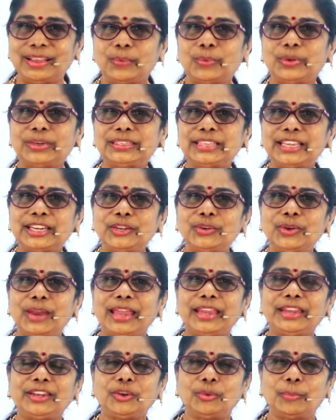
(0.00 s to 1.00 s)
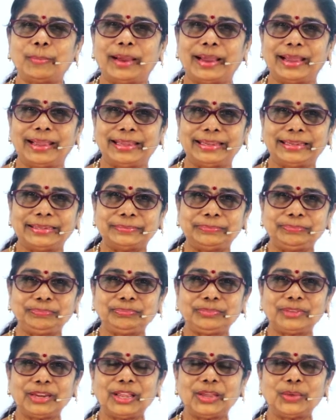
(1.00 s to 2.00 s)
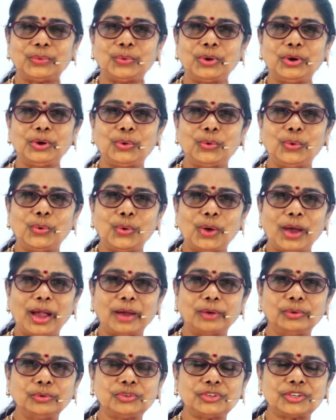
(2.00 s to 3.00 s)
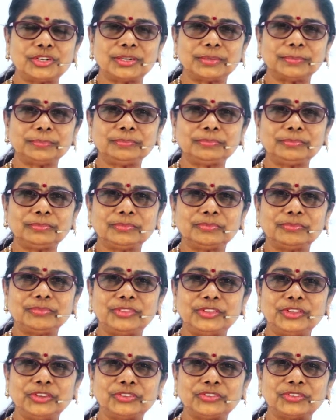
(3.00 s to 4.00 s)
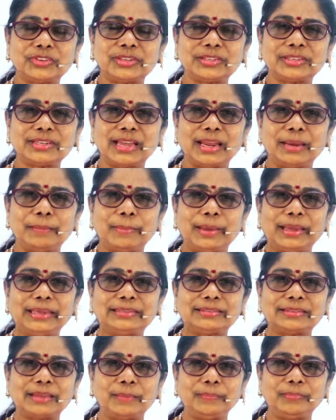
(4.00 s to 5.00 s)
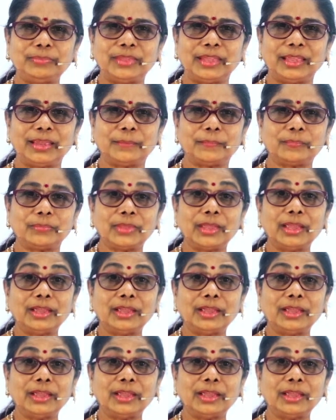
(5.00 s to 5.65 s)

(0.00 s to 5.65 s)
What is that you like to buy? You want to go out with your sister and buy something?